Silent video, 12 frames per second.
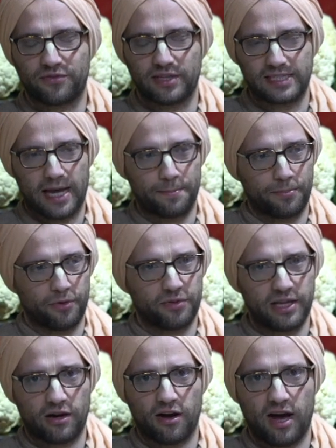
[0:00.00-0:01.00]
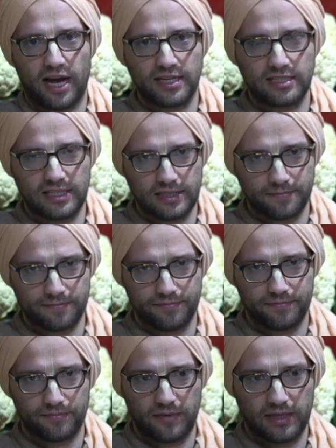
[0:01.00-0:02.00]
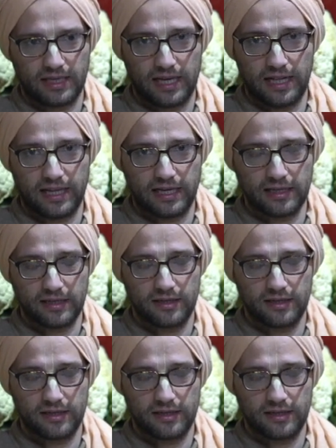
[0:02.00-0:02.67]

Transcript: for example, they are hunting and killing,